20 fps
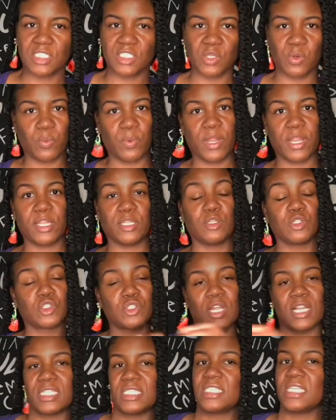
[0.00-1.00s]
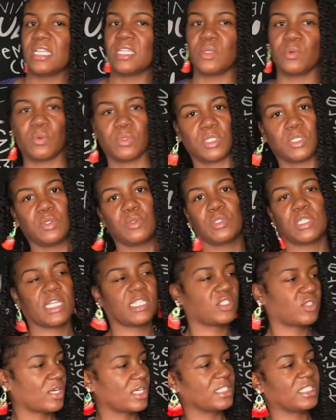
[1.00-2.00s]
to where you trying to tell them what to do. They
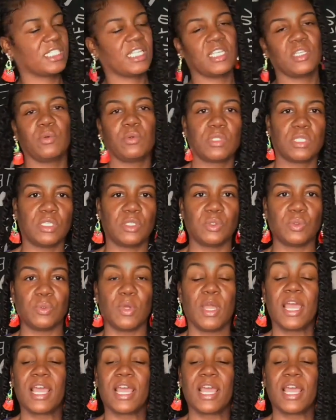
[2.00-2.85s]
trying to tell you what to do.